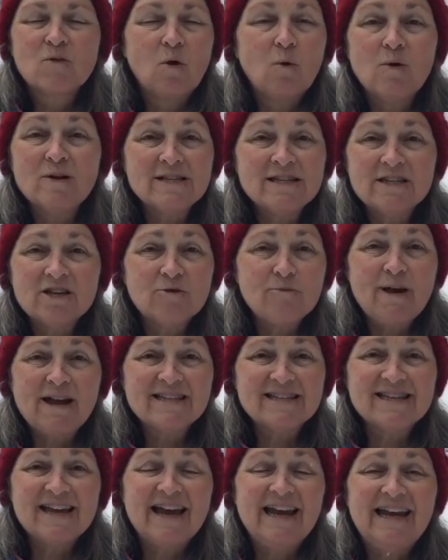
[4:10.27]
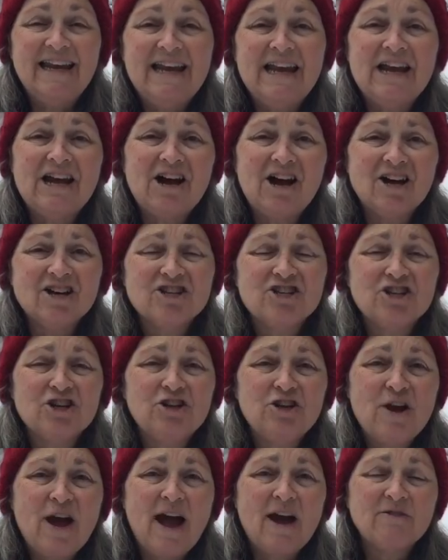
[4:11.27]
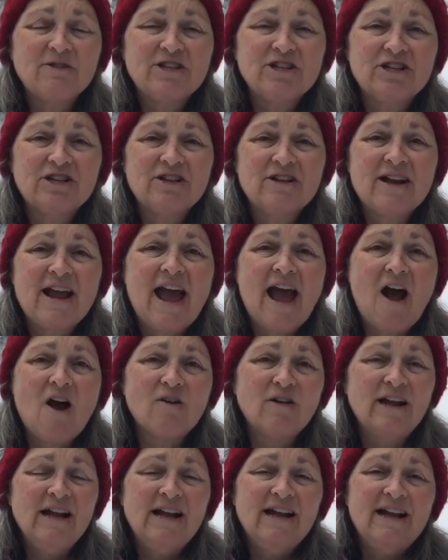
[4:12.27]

Wasn't the best idea. I'll show you how it turned out.